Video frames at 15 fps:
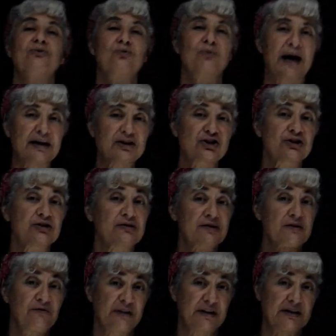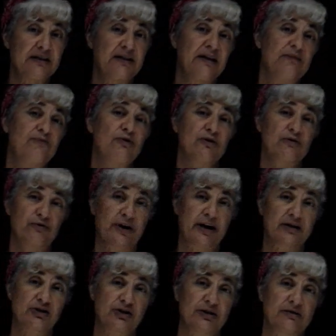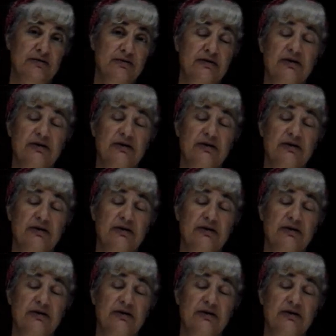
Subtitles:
Rational is a fancy name for a fraction.